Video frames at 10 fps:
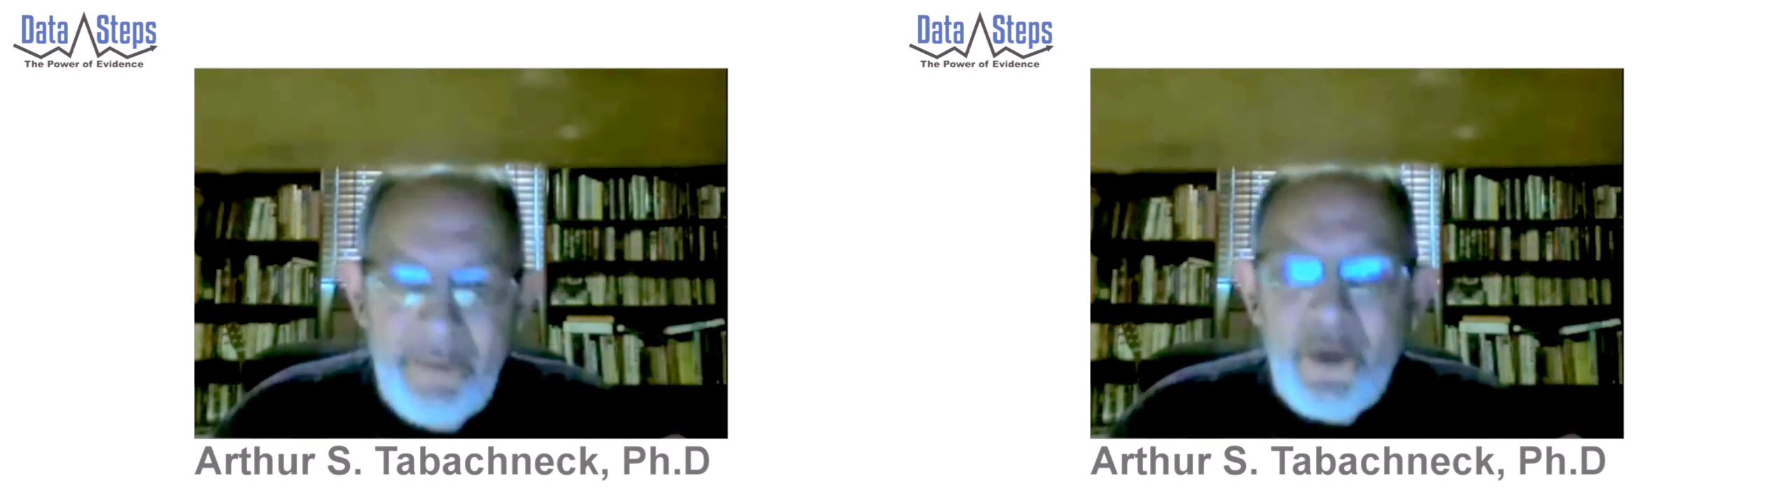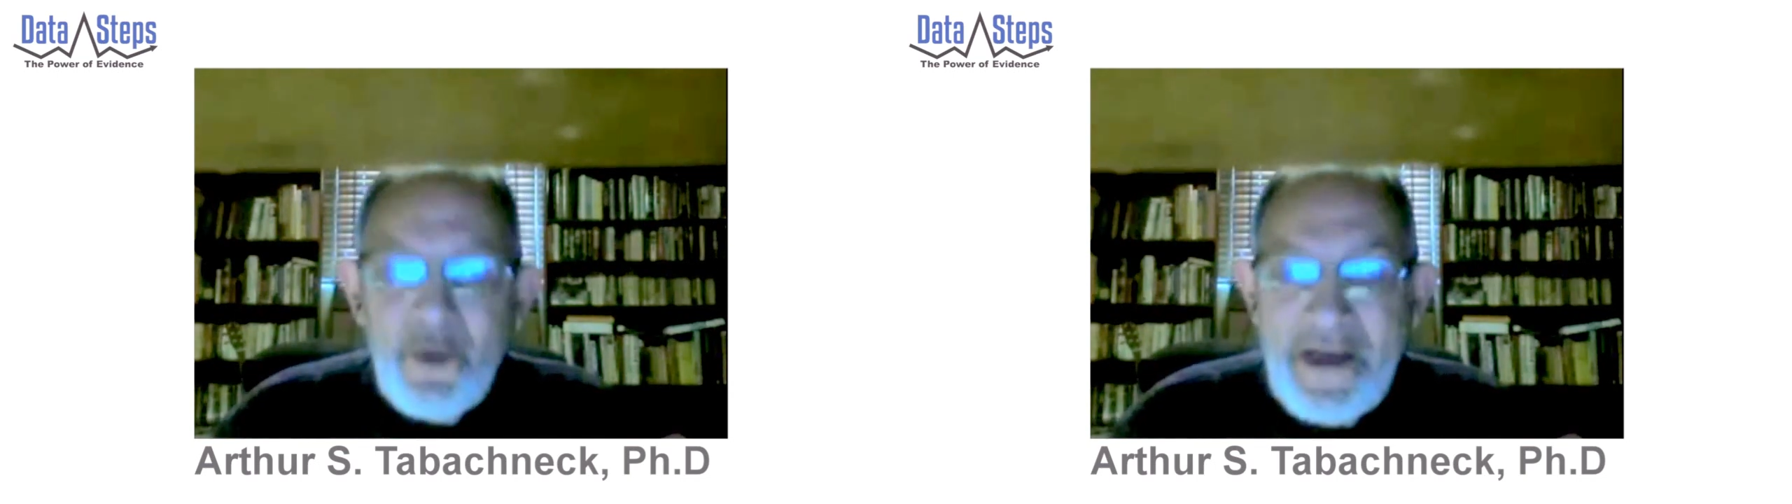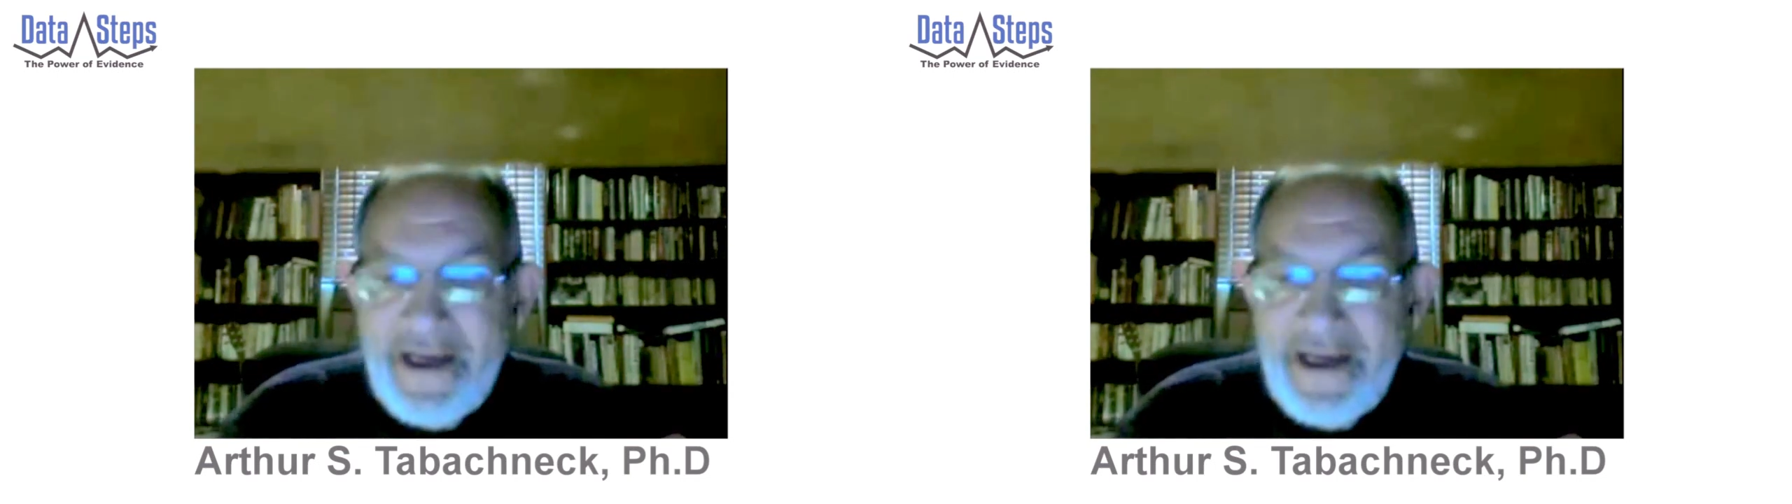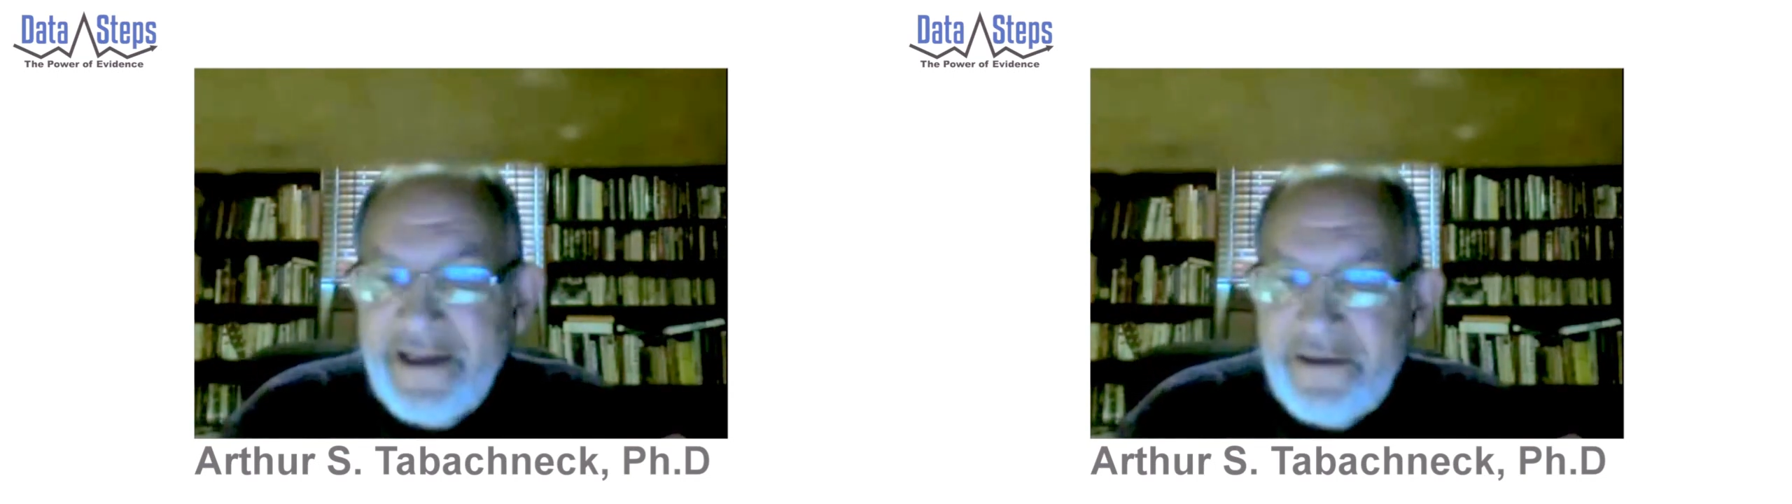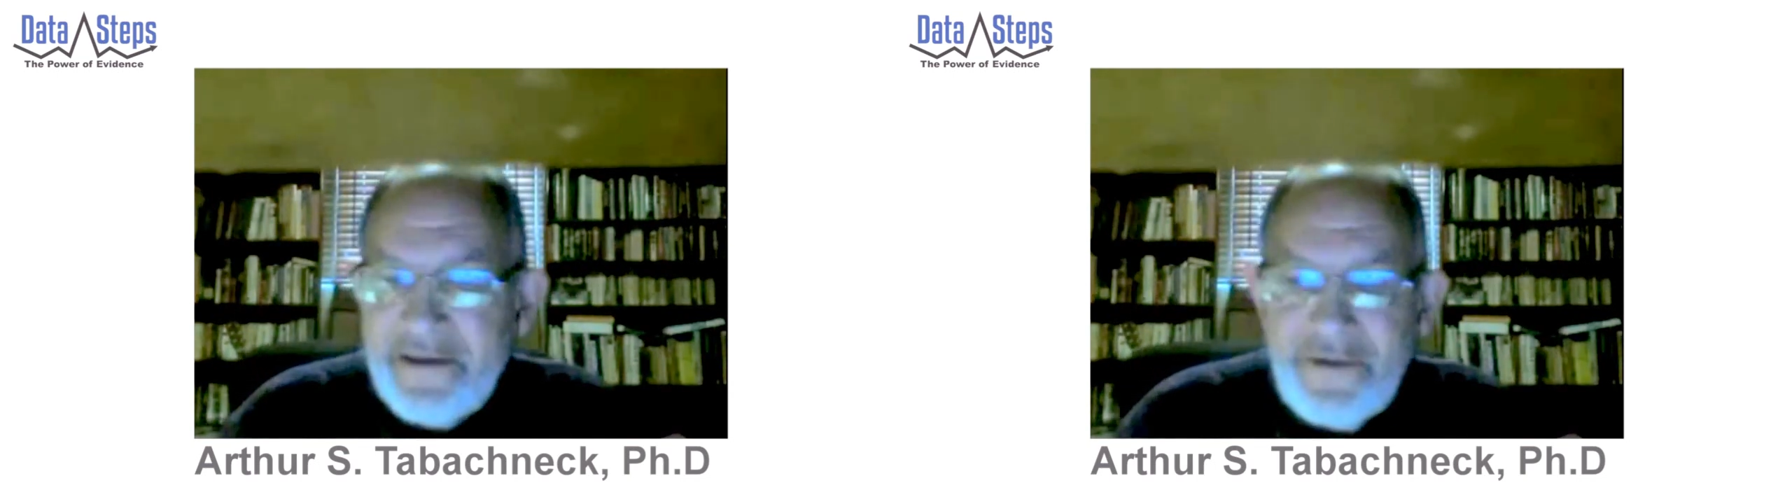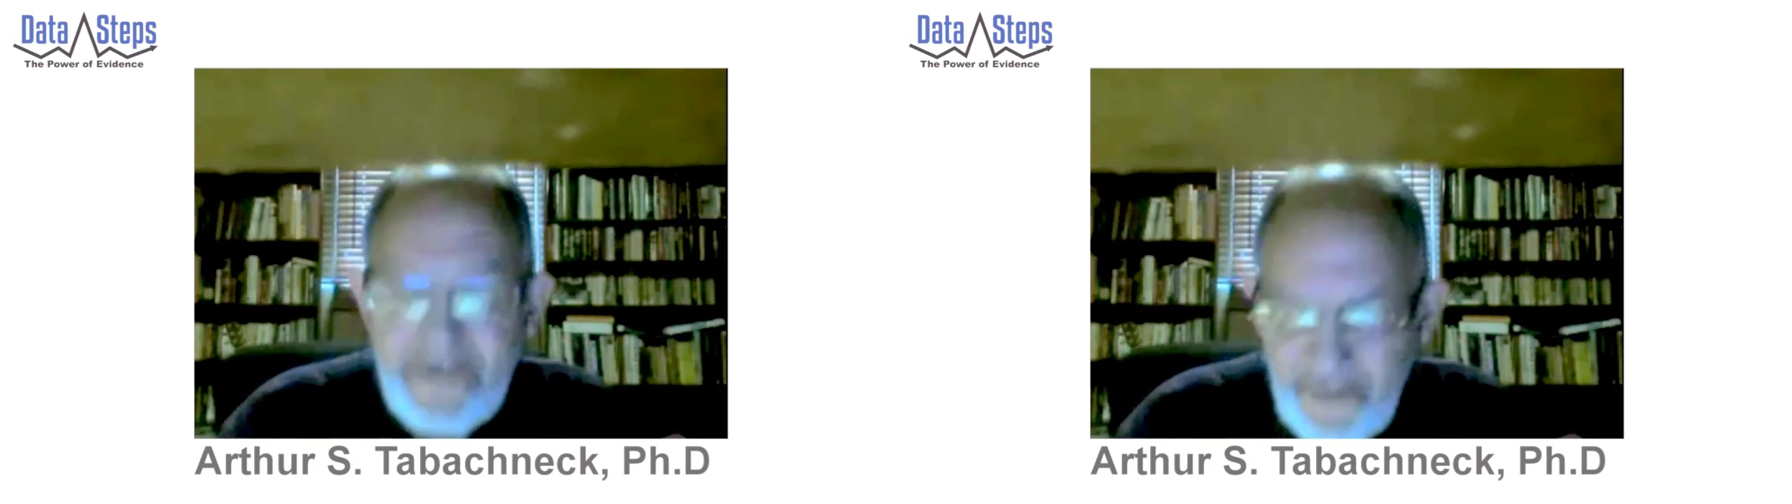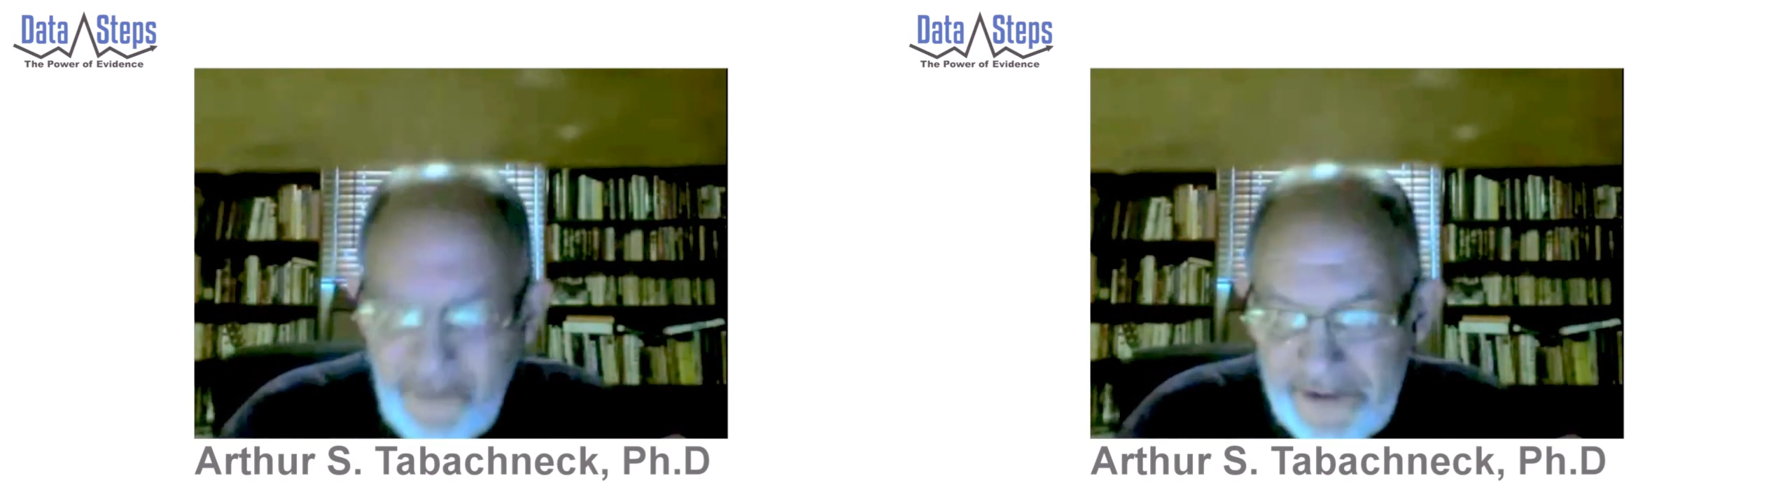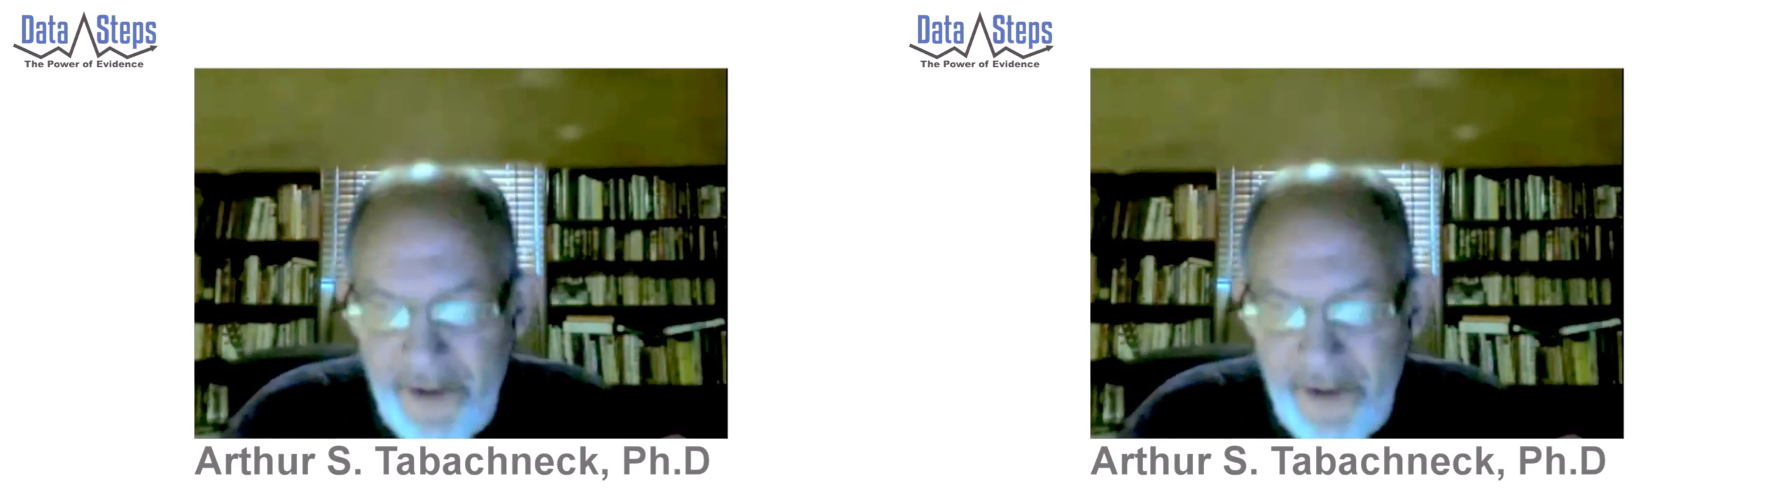the employees of those